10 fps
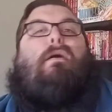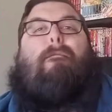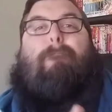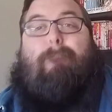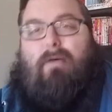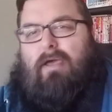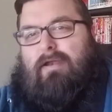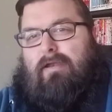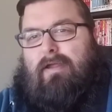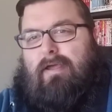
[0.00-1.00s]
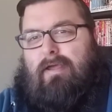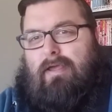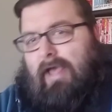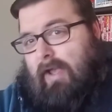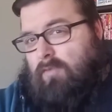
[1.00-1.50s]
but
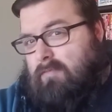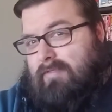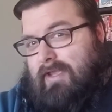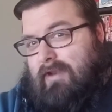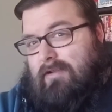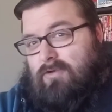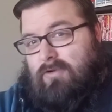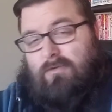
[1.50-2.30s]
I will plan on doing